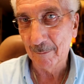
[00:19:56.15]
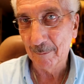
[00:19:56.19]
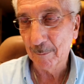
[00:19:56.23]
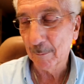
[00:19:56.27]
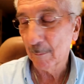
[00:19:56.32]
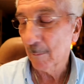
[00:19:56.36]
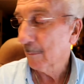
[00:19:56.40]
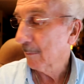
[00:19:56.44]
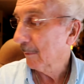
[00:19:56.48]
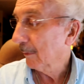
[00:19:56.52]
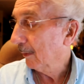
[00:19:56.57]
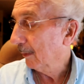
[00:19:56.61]

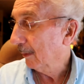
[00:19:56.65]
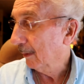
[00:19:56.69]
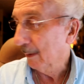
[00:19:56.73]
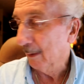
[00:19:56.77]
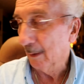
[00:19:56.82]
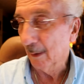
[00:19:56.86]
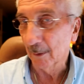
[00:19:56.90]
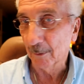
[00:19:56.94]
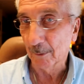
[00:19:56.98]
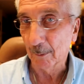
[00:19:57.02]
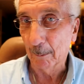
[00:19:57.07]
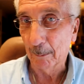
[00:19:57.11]
as a
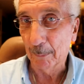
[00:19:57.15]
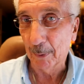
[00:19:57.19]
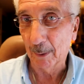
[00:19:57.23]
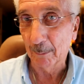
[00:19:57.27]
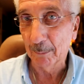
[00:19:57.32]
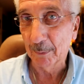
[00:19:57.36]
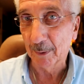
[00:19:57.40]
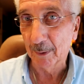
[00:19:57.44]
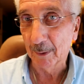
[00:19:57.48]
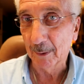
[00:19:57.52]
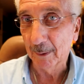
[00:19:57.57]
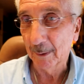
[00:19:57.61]
puppy,
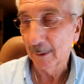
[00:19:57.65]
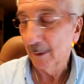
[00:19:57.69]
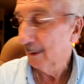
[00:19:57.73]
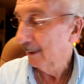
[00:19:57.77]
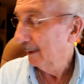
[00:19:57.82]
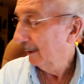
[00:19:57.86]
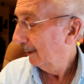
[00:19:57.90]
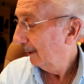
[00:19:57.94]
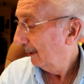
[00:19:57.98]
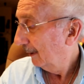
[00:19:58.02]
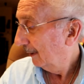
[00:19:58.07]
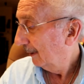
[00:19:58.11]

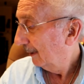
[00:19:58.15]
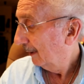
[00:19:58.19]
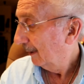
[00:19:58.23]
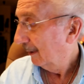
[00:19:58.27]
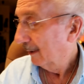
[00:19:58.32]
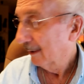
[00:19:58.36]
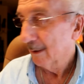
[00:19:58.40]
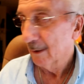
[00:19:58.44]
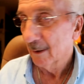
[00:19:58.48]
The puppy